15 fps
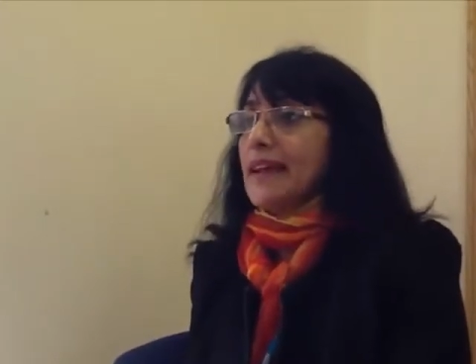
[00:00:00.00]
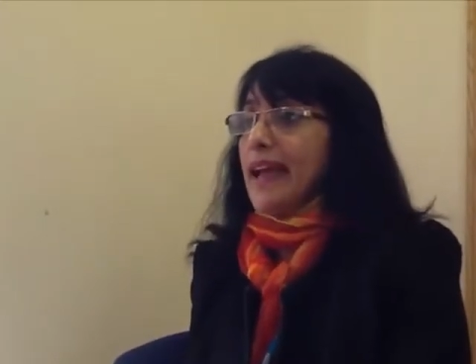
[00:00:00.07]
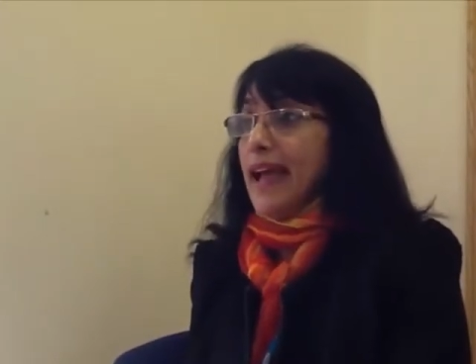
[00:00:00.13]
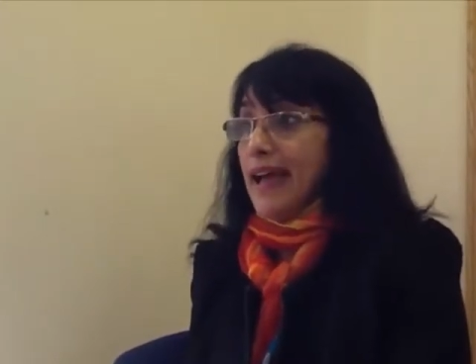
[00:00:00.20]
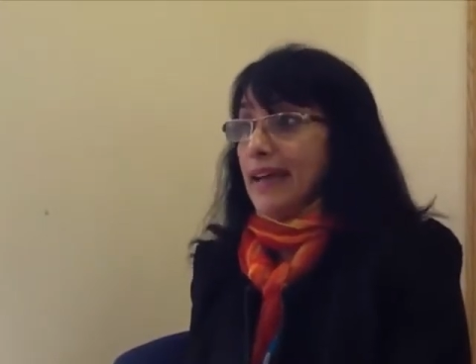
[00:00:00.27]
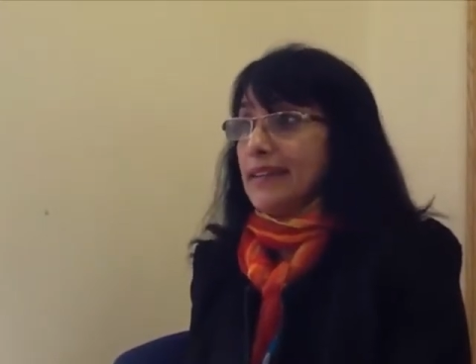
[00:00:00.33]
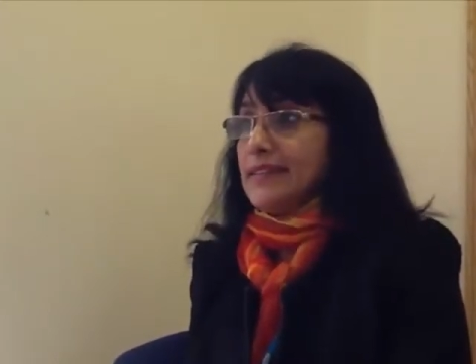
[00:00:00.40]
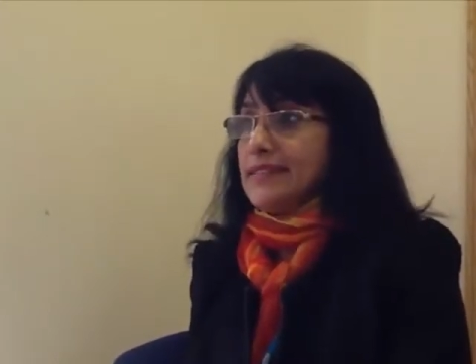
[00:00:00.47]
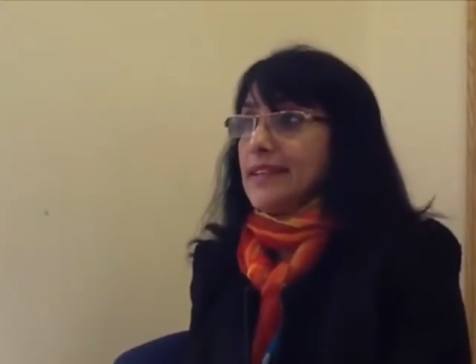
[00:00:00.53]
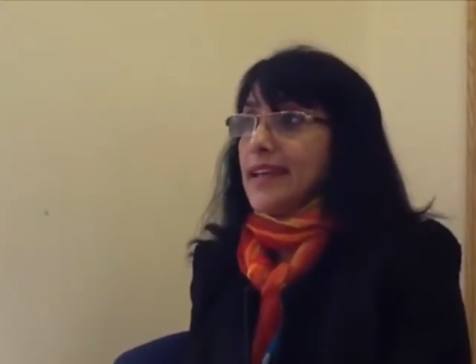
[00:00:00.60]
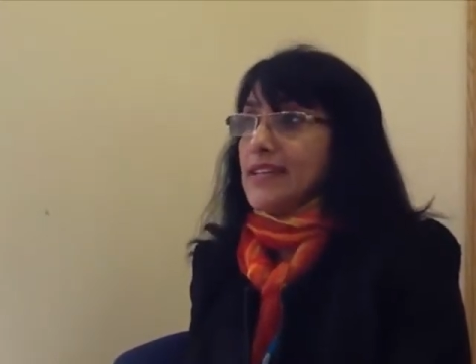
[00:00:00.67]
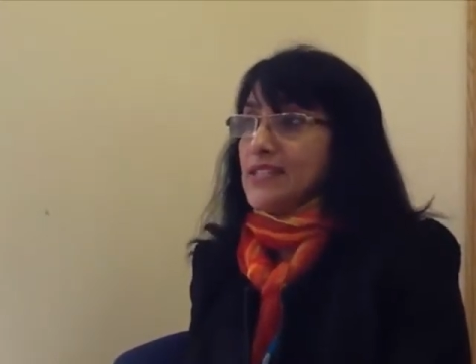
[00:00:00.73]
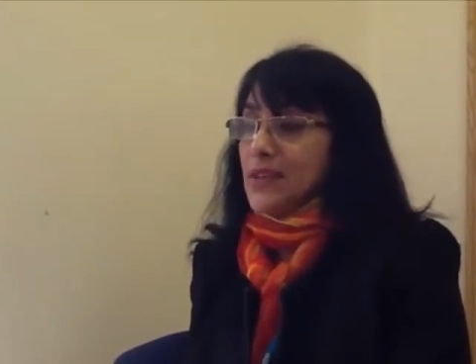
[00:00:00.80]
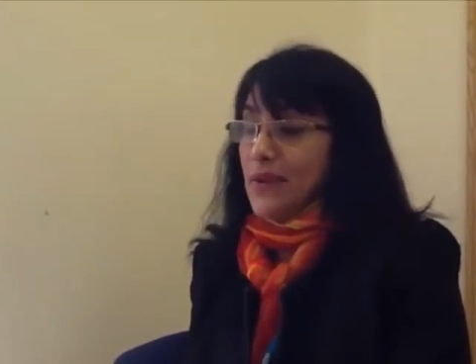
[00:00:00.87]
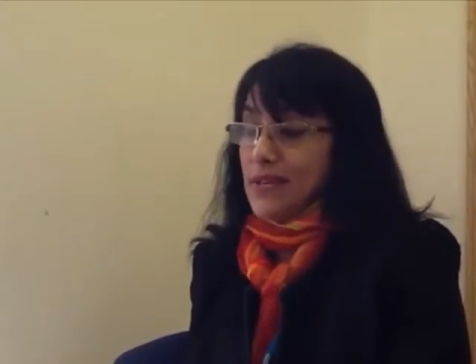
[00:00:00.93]
and
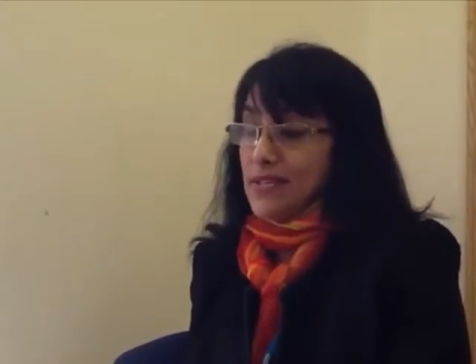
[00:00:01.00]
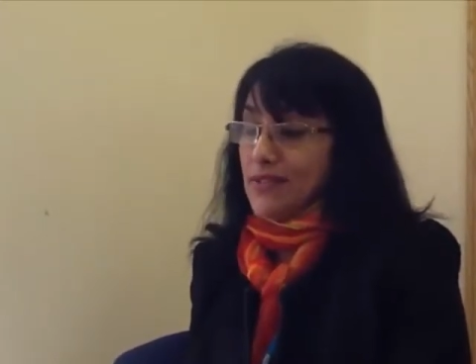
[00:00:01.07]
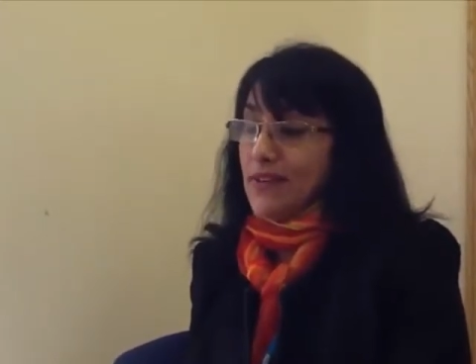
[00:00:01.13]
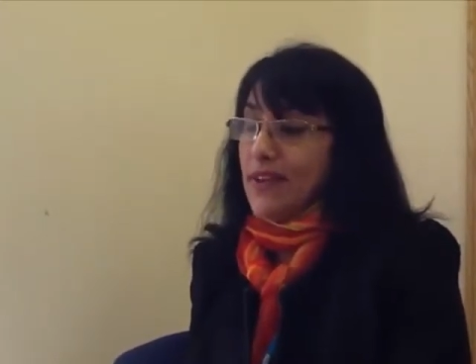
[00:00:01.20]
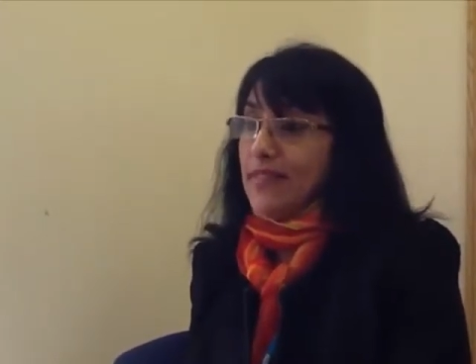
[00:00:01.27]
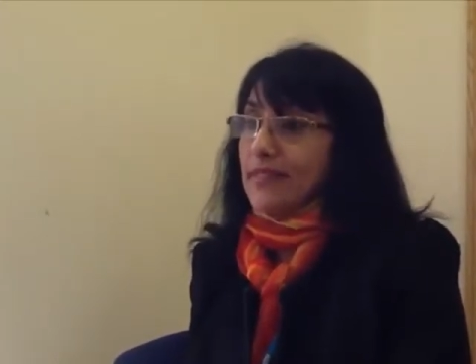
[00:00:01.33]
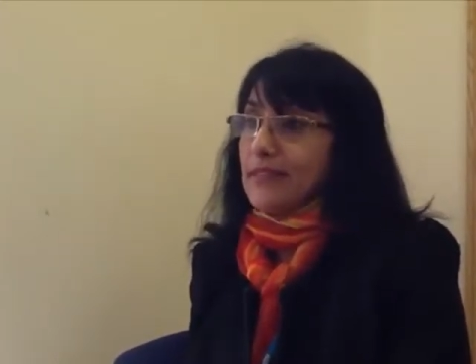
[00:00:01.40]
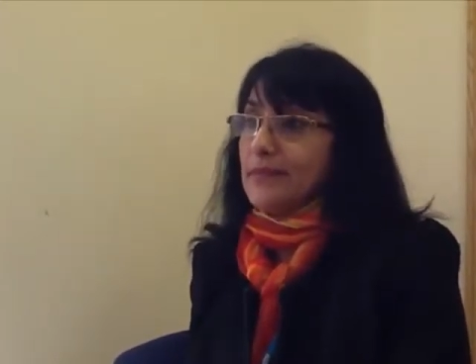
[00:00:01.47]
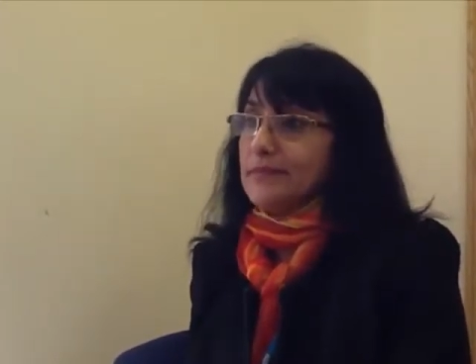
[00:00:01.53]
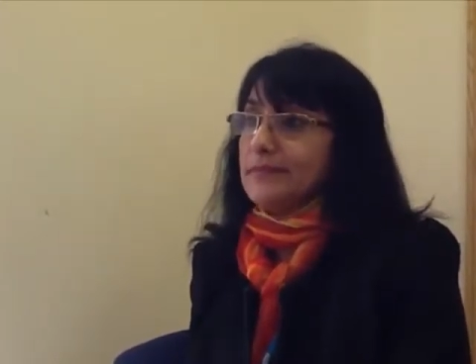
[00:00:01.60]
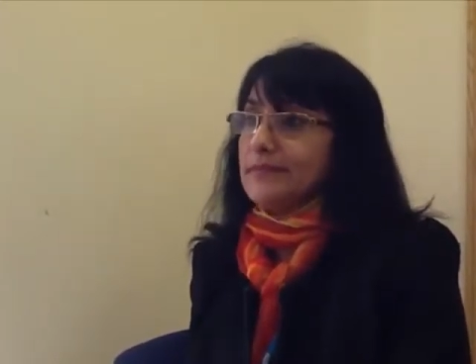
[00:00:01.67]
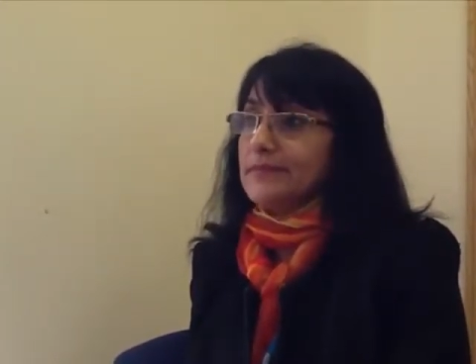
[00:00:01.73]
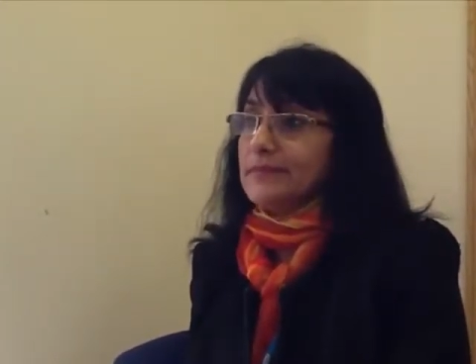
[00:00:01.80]
SOS Grantham